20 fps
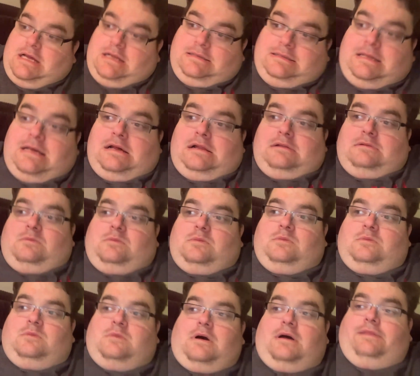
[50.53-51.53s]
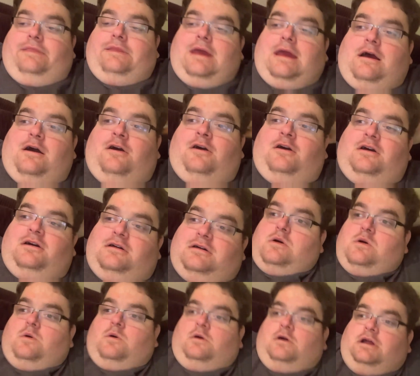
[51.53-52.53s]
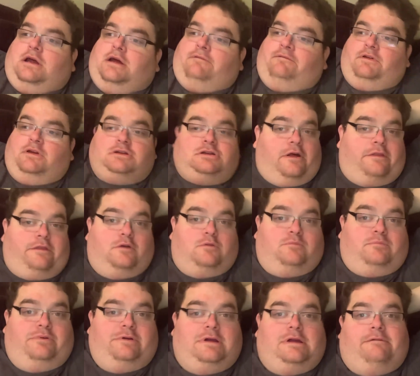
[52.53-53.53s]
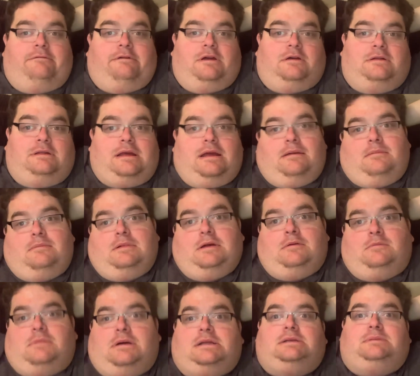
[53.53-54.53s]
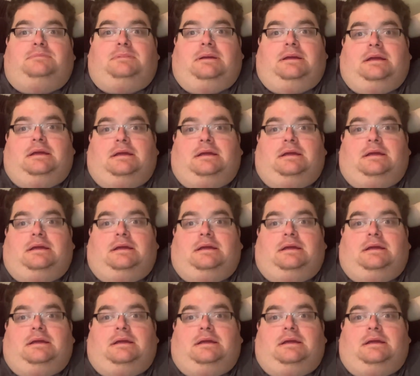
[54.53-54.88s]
telling what they are, or if you saw the preview, it must be